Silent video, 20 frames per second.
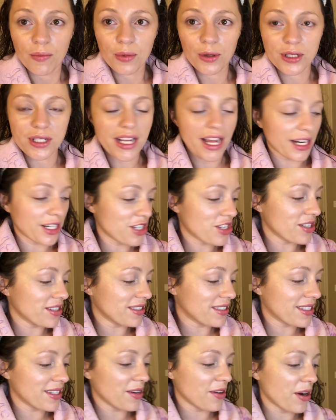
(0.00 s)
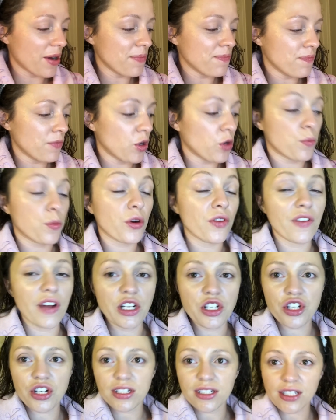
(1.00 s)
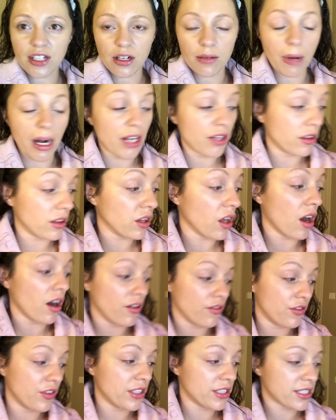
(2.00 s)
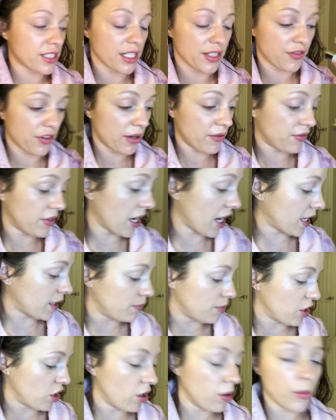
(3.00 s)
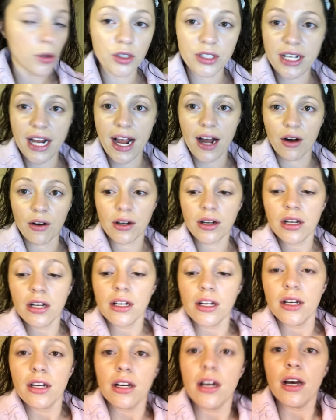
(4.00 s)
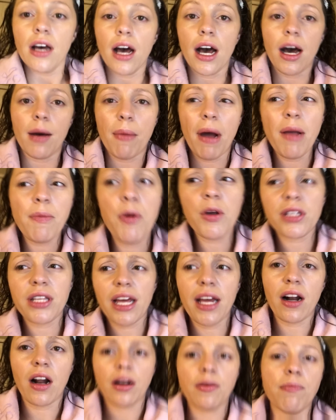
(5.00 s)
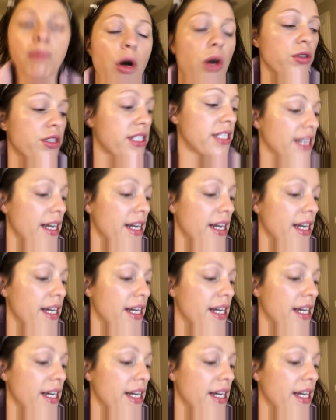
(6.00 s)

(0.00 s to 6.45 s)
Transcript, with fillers: protection serum or prevention serum. I love this stuff. I've got to be almost out. Um, I put that on most